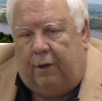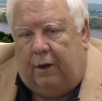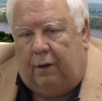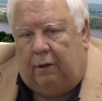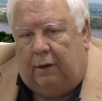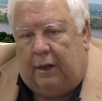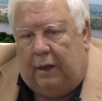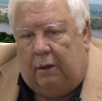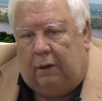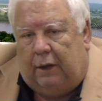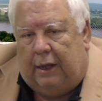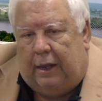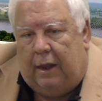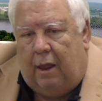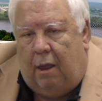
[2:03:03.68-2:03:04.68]
that
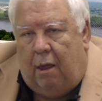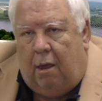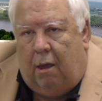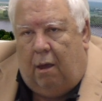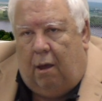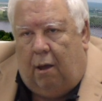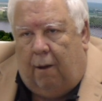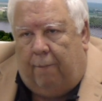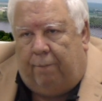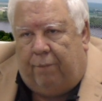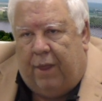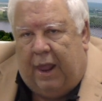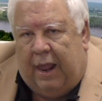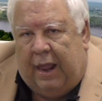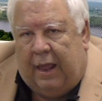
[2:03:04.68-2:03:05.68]
legally, um,
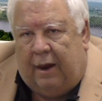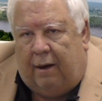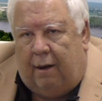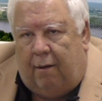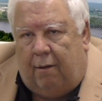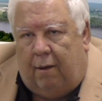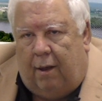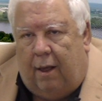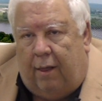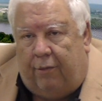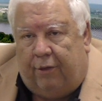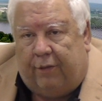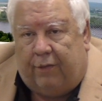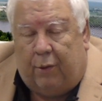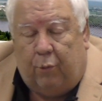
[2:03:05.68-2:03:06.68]
and I
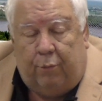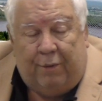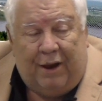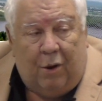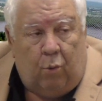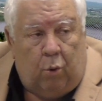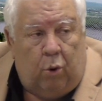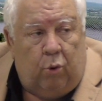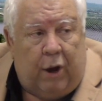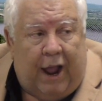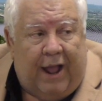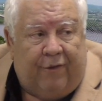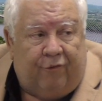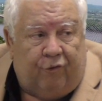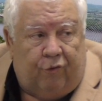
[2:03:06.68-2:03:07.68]
think they would be a road
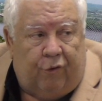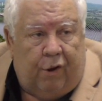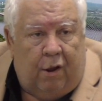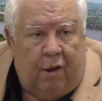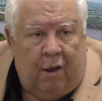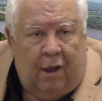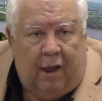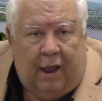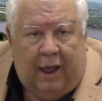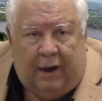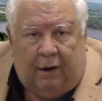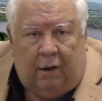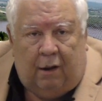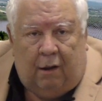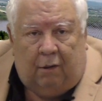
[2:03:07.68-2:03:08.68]
hazard
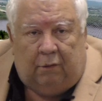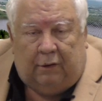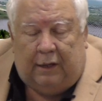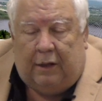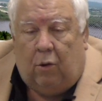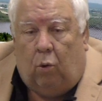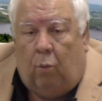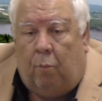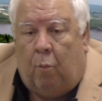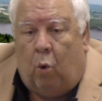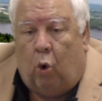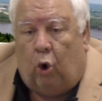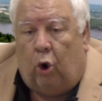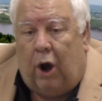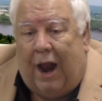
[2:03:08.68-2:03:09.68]
and a, a legal
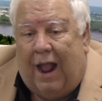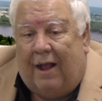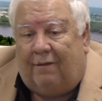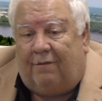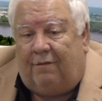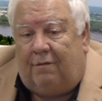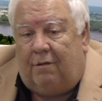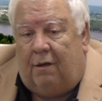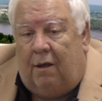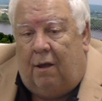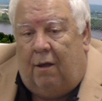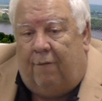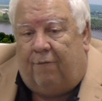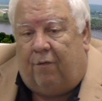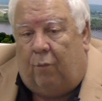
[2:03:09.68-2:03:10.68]
morass
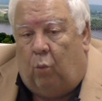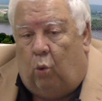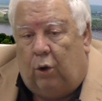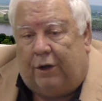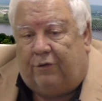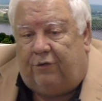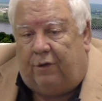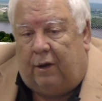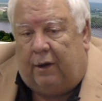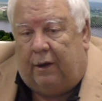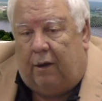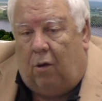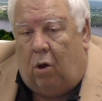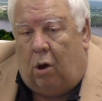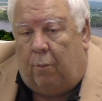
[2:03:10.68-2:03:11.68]
from which
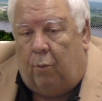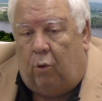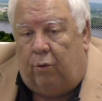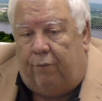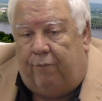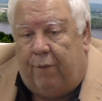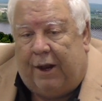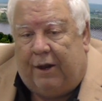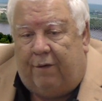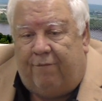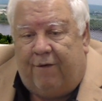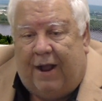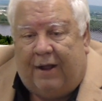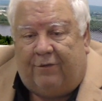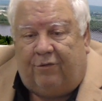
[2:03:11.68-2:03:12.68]
a automotive
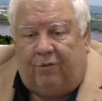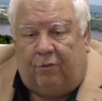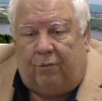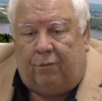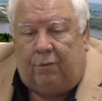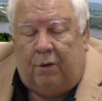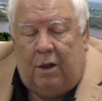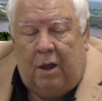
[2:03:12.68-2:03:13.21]
manufacturer